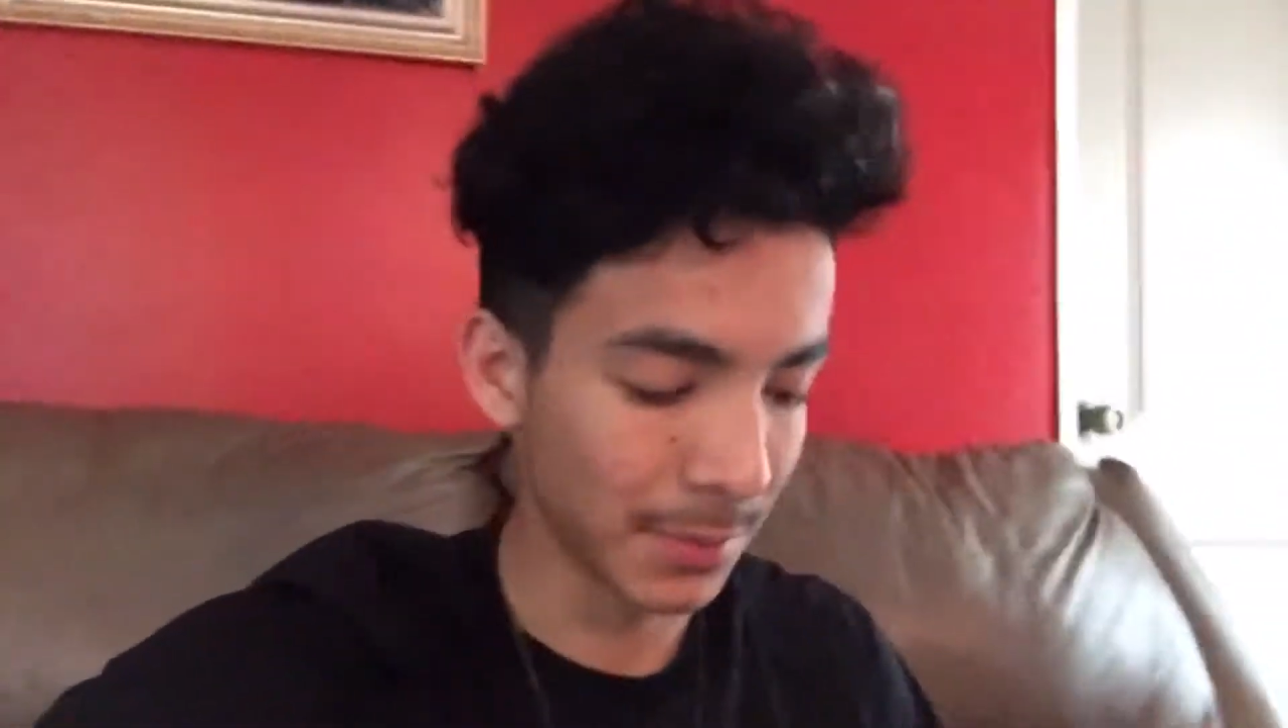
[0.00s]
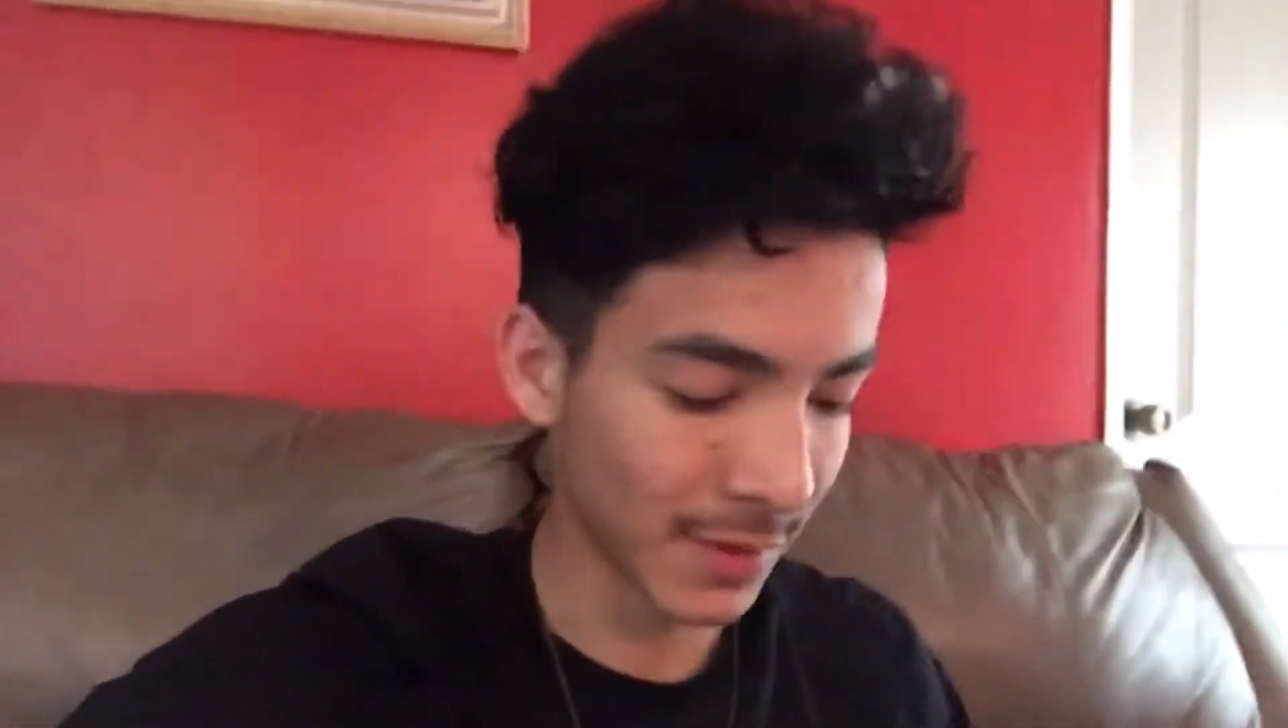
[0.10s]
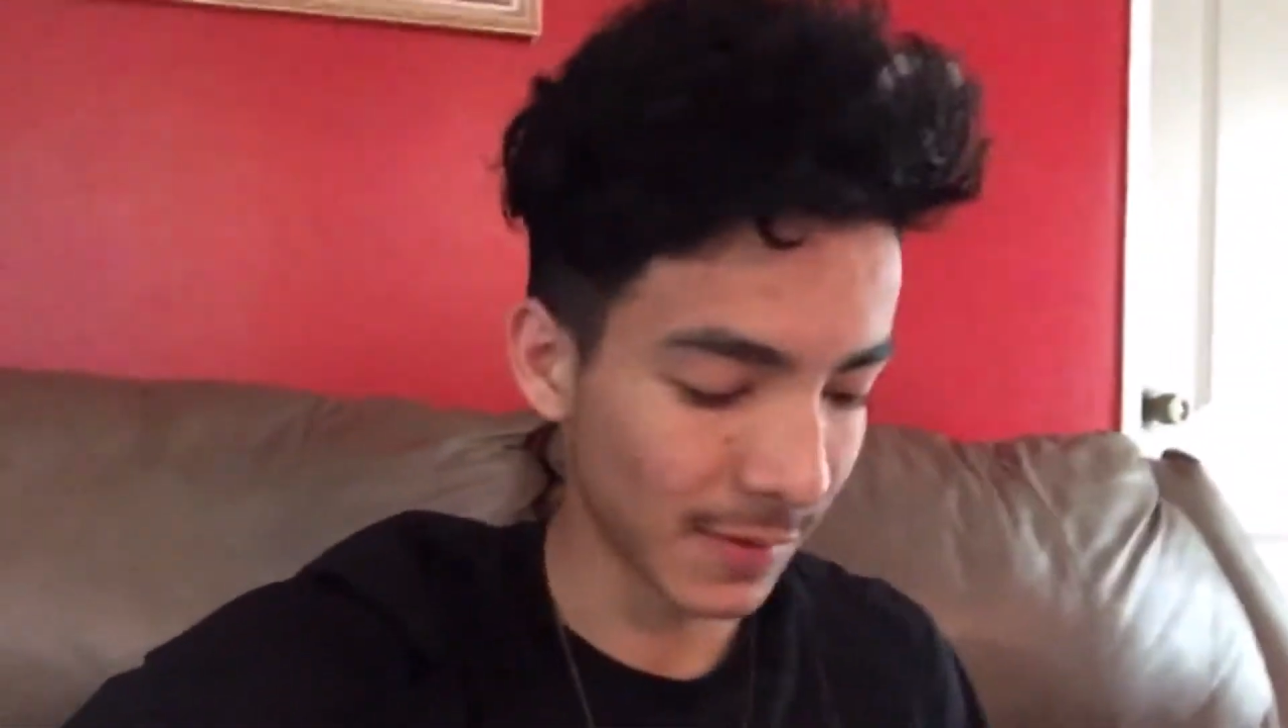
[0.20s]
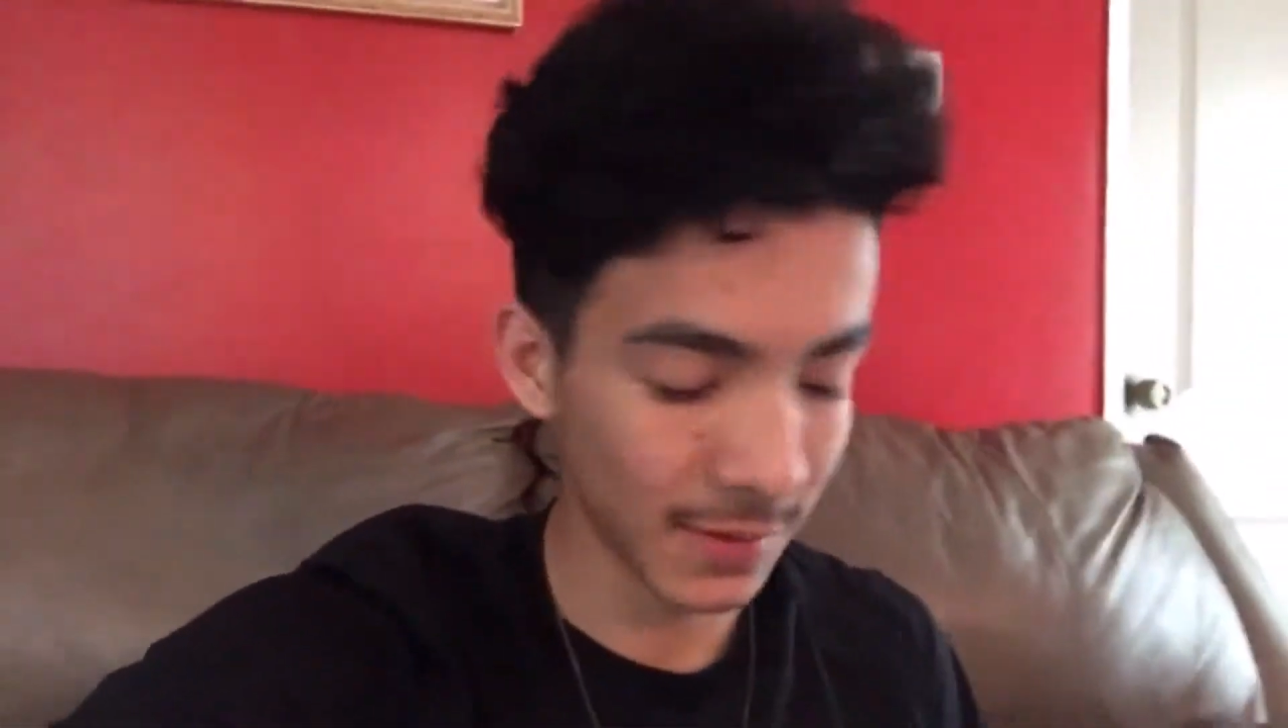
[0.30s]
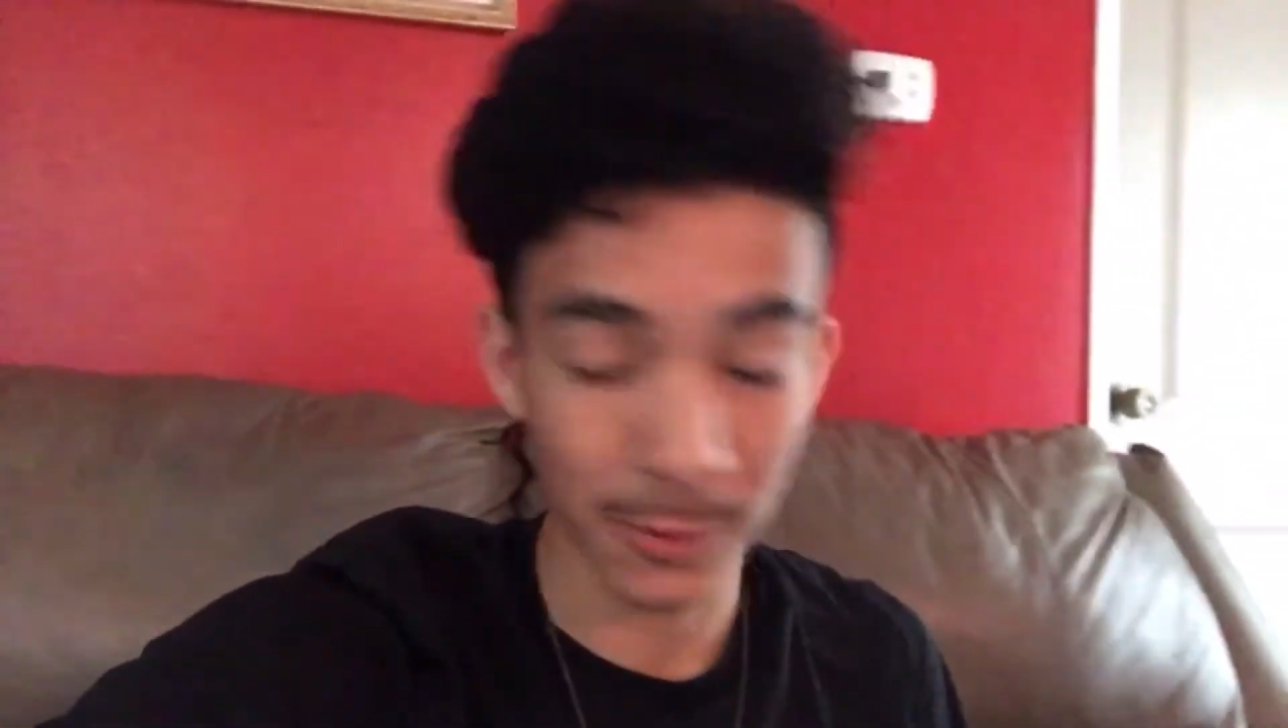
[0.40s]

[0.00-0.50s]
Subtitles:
messy.